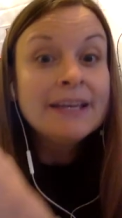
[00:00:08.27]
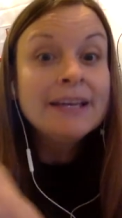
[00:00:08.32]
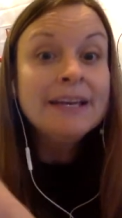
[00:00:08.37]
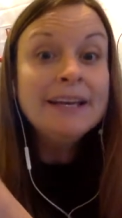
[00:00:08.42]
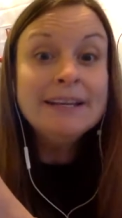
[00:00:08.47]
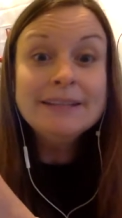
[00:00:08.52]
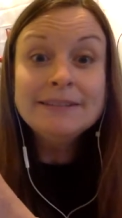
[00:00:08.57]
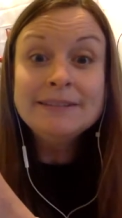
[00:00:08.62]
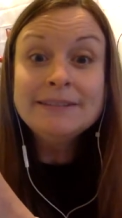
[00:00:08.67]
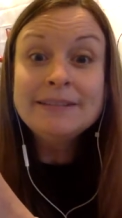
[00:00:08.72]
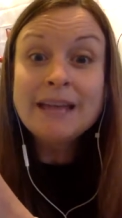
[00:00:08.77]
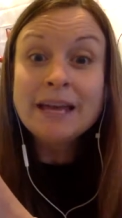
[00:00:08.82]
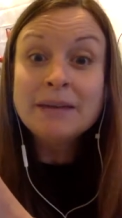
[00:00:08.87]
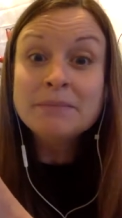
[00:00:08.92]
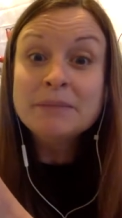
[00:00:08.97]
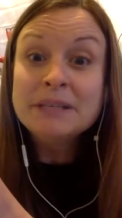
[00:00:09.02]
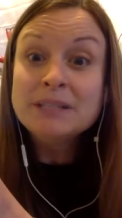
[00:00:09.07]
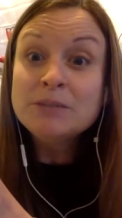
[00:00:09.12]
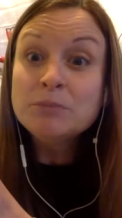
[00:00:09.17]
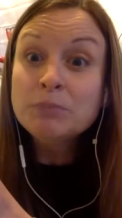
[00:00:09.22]
his
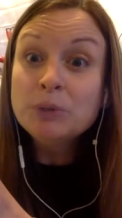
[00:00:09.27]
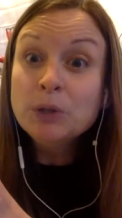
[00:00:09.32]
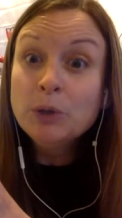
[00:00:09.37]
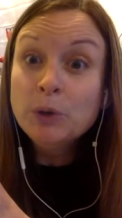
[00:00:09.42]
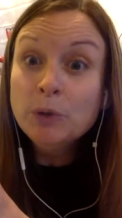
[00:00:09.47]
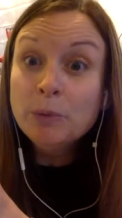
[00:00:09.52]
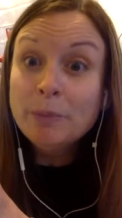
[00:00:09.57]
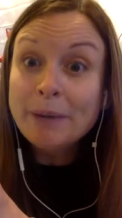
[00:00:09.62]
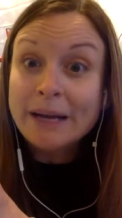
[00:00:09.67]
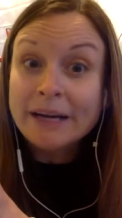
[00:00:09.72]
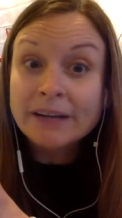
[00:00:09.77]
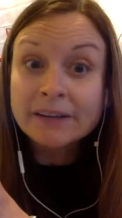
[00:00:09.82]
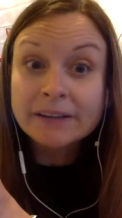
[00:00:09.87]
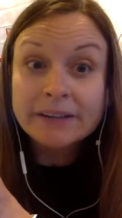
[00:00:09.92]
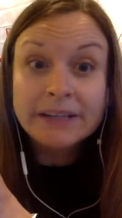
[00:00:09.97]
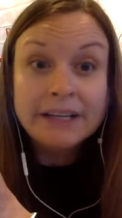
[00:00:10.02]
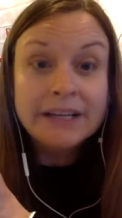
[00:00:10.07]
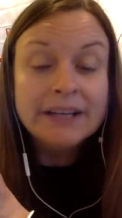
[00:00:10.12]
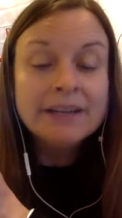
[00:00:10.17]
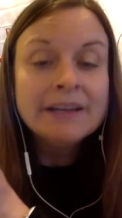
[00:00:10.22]
name is
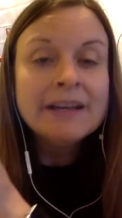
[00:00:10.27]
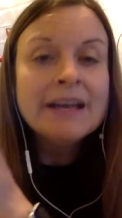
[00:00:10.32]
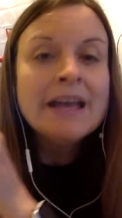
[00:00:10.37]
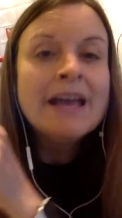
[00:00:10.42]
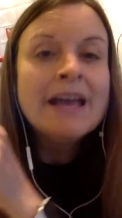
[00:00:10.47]
Blueberry.